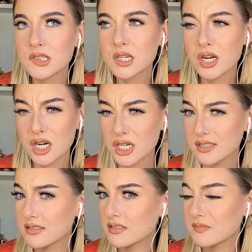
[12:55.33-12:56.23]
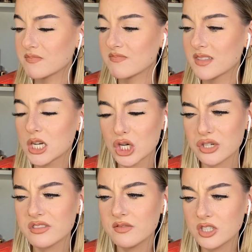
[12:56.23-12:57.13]
Cursed.
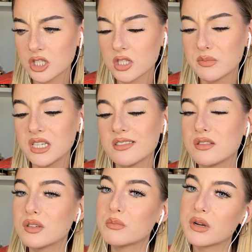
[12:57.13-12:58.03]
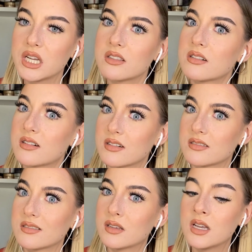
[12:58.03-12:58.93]
Cursed for sure, because you can break the
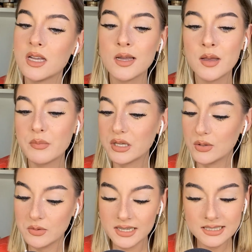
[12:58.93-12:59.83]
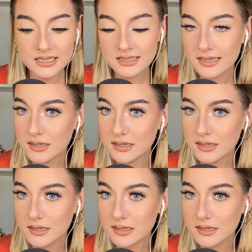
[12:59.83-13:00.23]
curse, but you ain't getting out